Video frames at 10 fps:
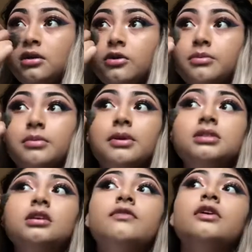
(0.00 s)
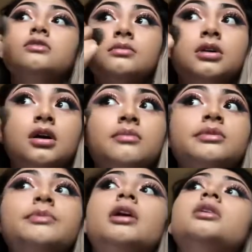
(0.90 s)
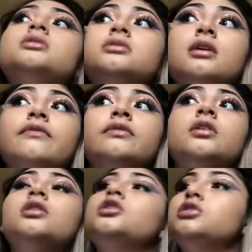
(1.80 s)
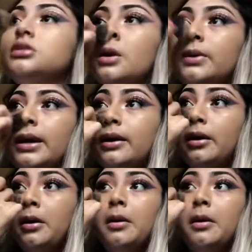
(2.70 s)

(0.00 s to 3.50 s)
creeping myself out sometimes, but I definitely don't care.